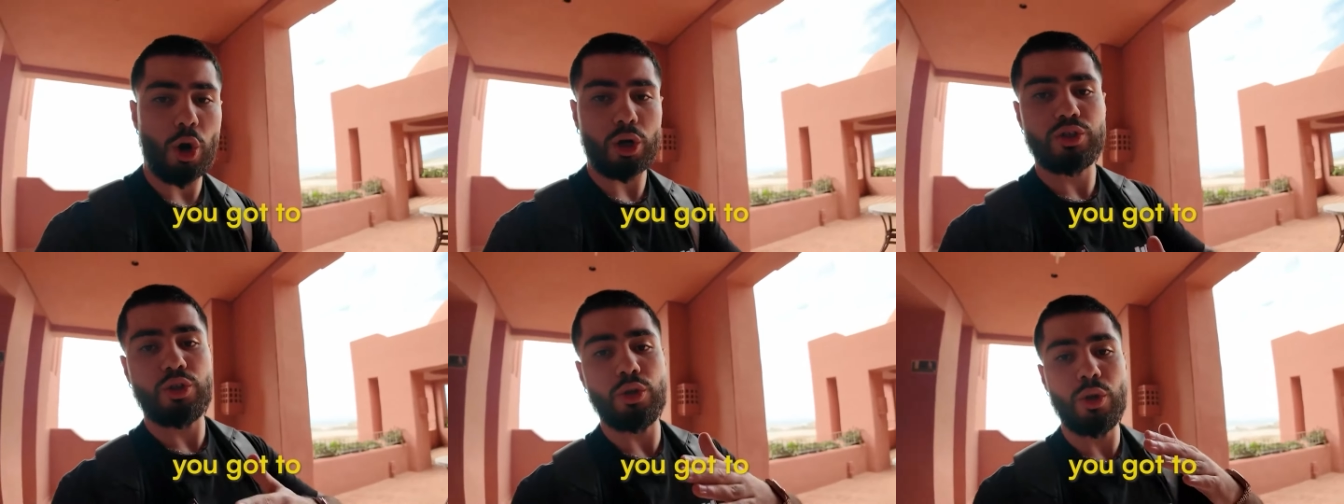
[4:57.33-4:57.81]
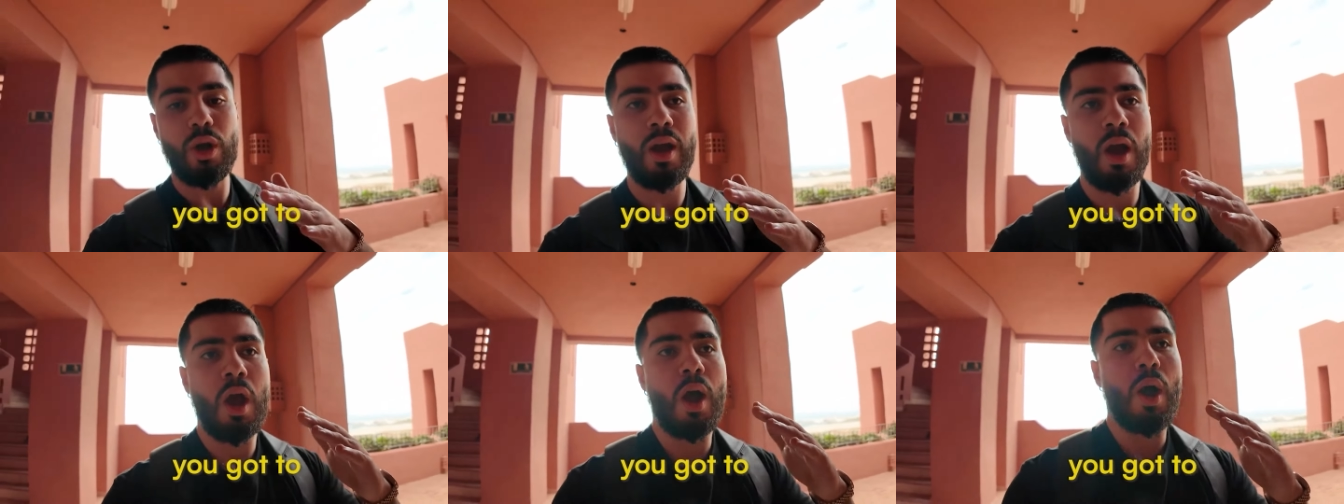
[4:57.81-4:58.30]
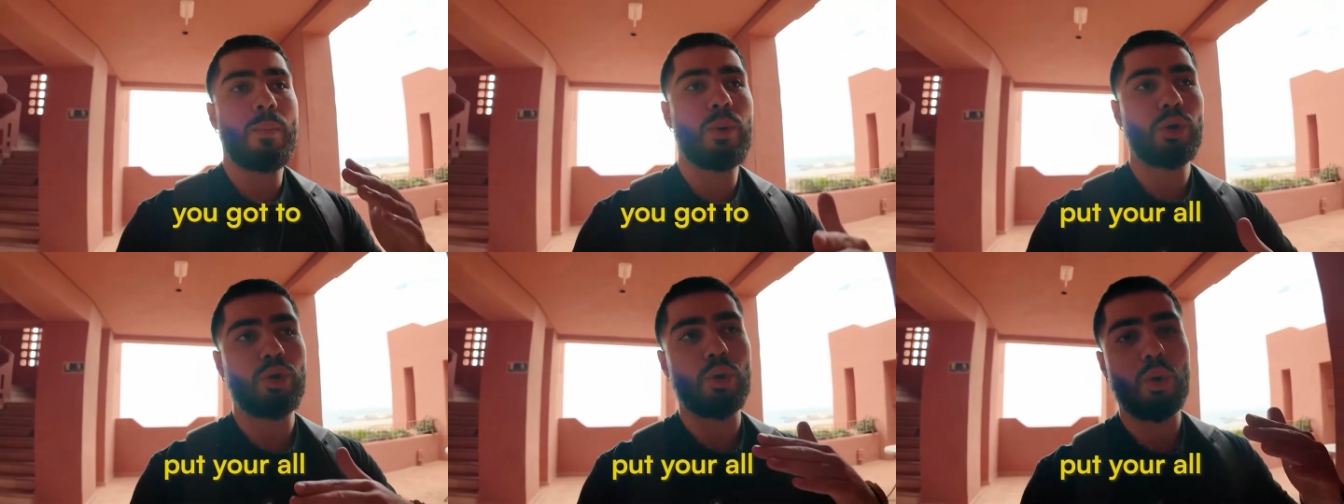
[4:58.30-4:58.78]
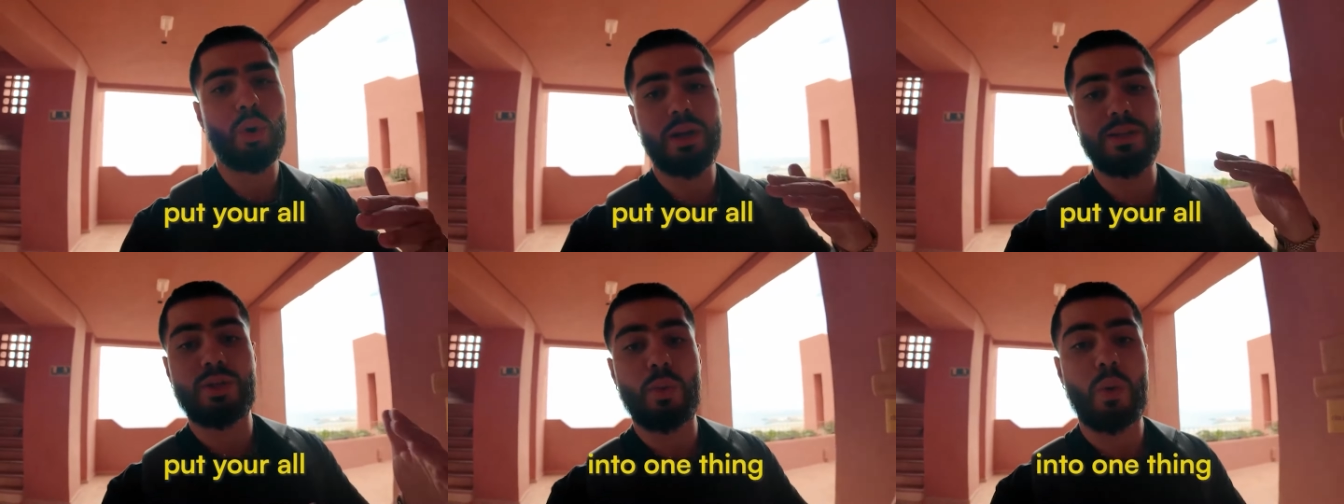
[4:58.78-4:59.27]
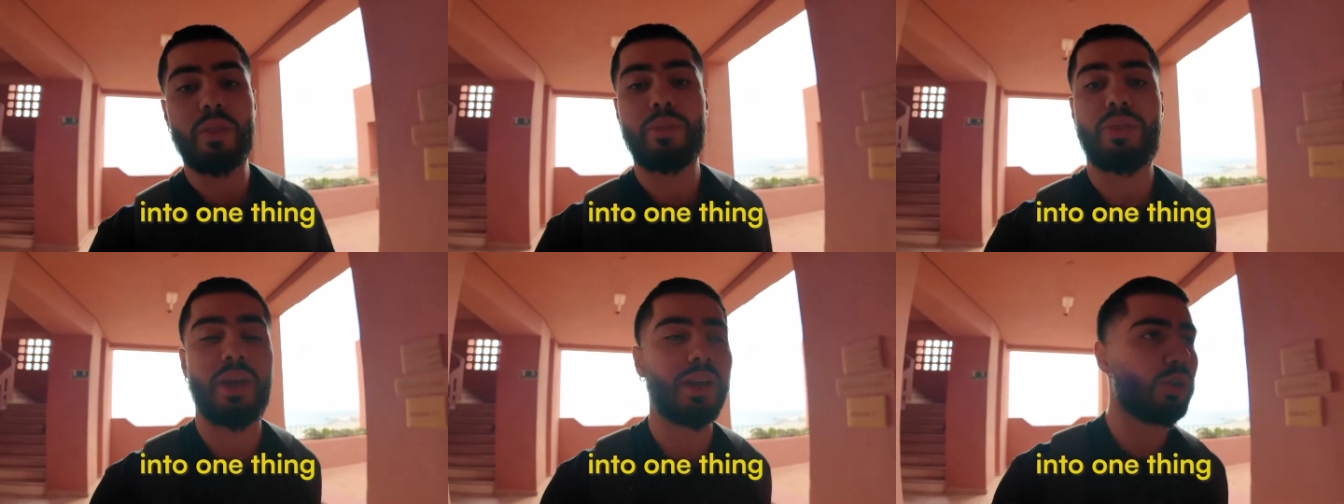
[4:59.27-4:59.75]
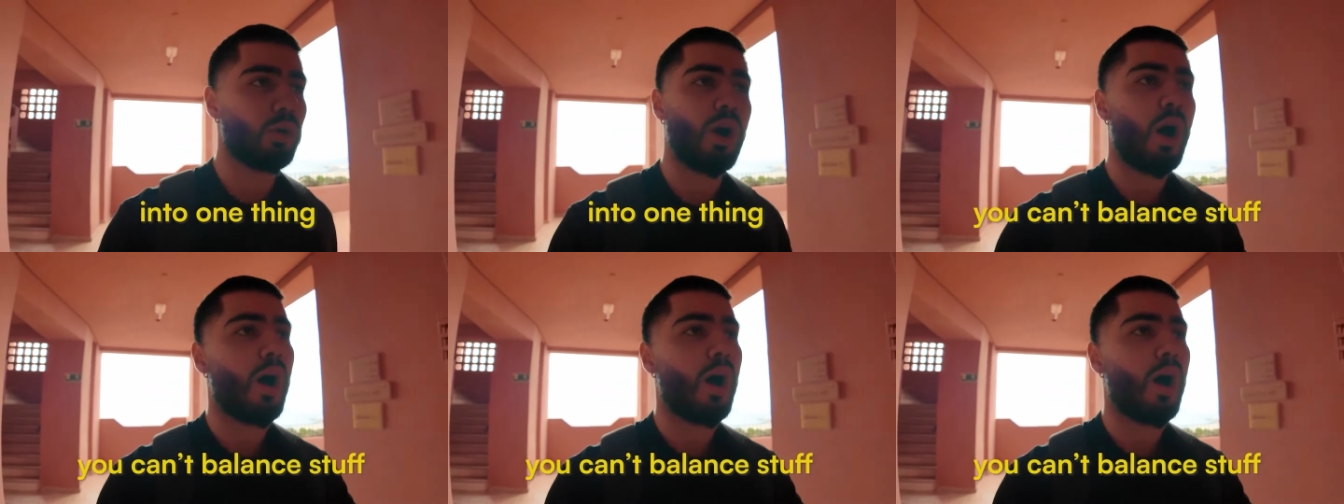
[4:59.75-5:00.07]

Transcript: you've got to put your all into one thing. You